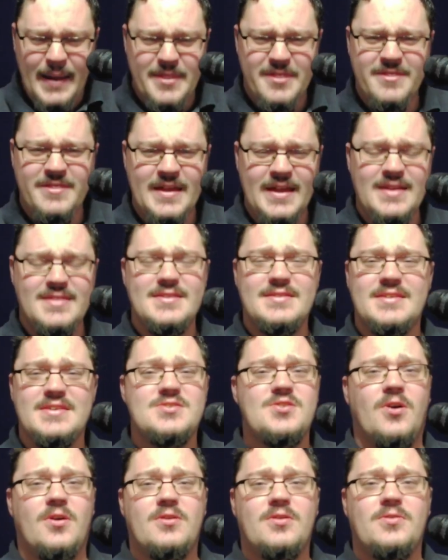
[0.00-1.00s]
think that this
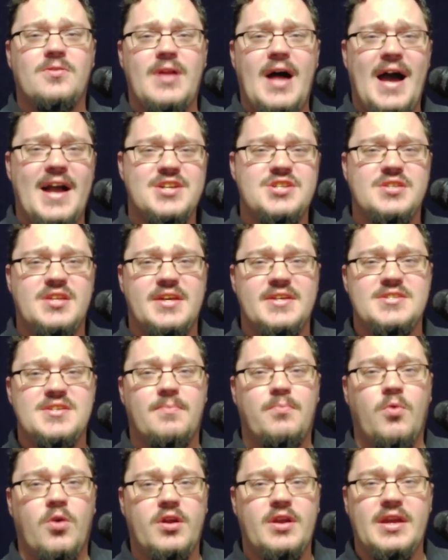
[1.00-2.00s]
article actually ends
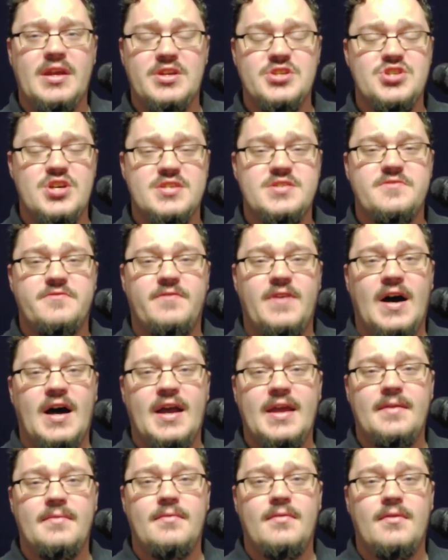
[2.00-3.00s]
up working just
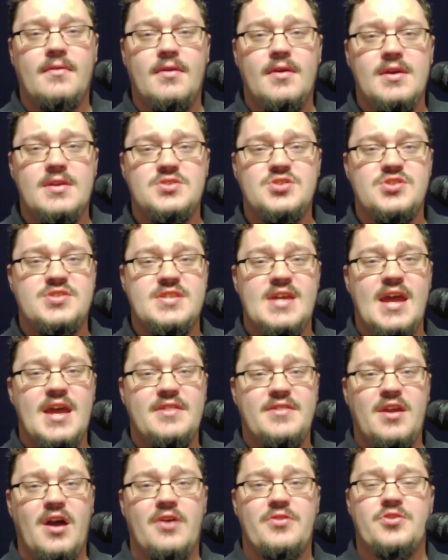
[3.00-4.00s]
fine to say
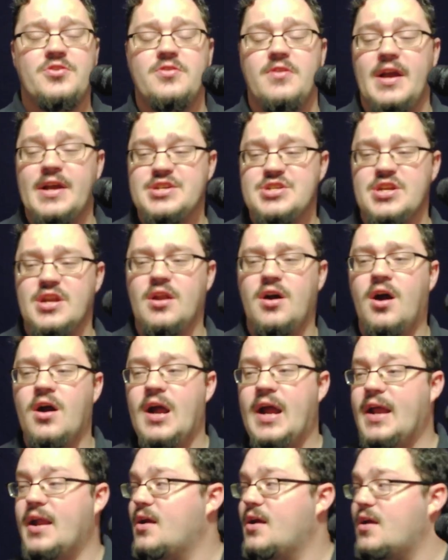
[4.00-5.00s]
the other direction. All
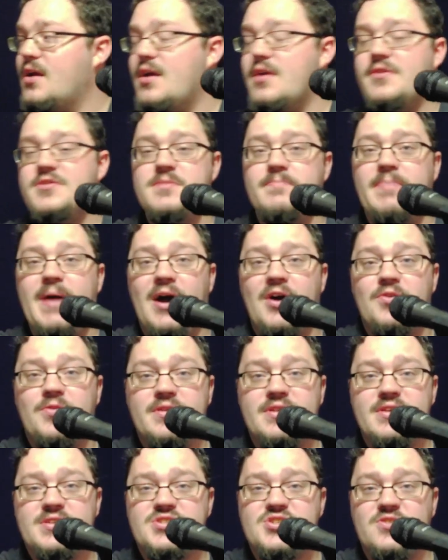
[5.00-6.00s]
right, there's a boundary
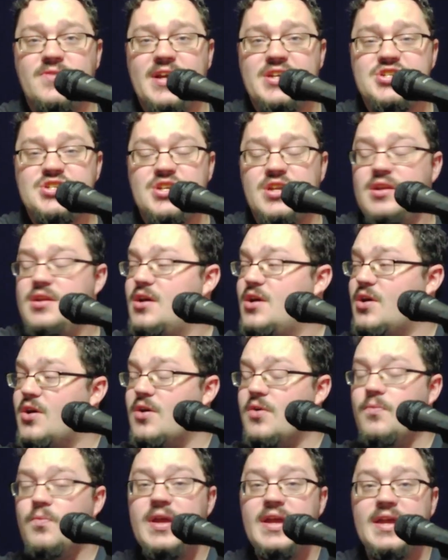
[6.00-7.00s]
this direction.
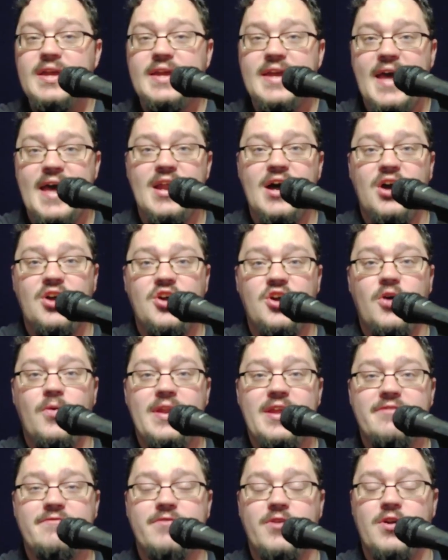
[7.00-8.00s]
We cannot go
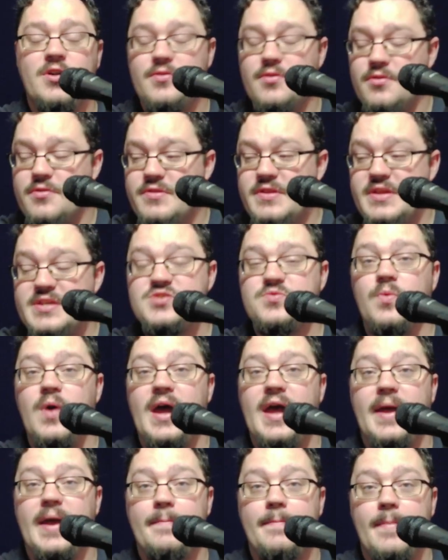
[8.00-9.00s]
any further this
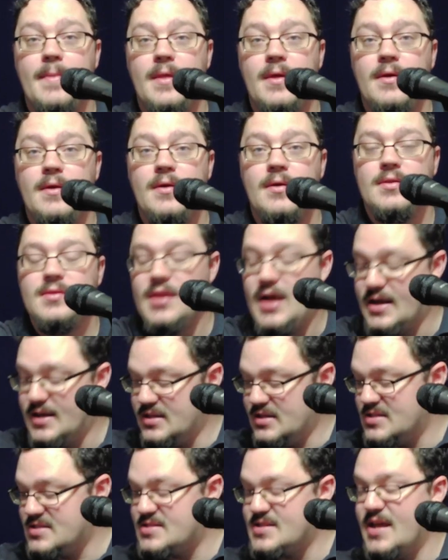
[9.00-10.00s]
way. Line
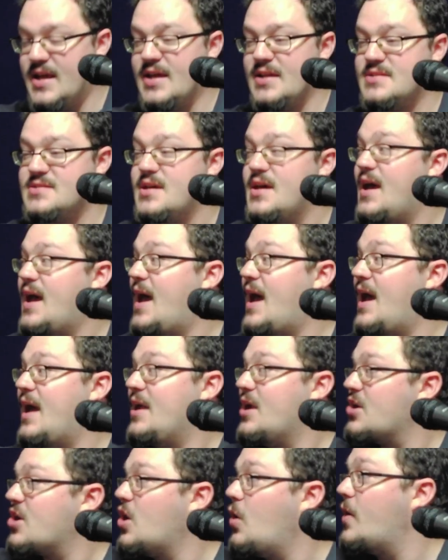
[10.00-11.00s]
in the sand. Hey,
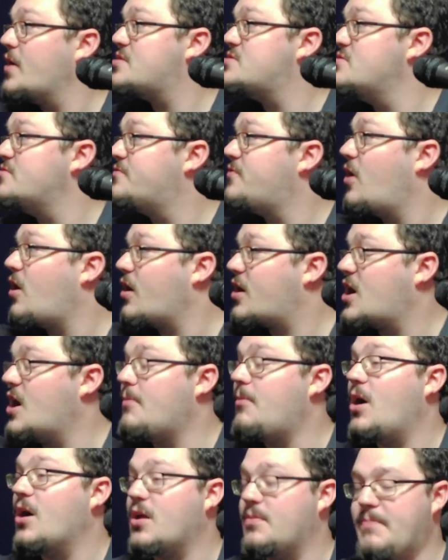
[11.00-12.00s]
you're going too far.
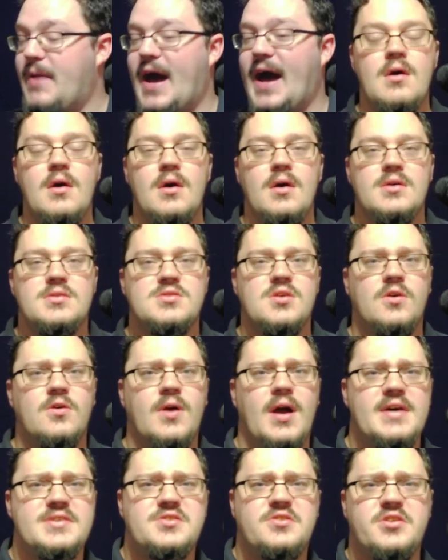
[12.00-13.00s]
Come on back. So
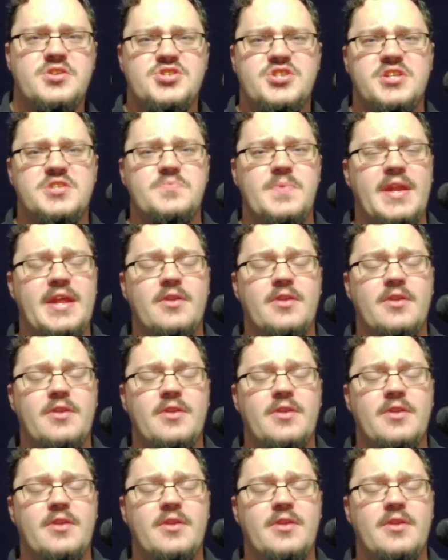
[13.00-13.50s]
as Christians, we need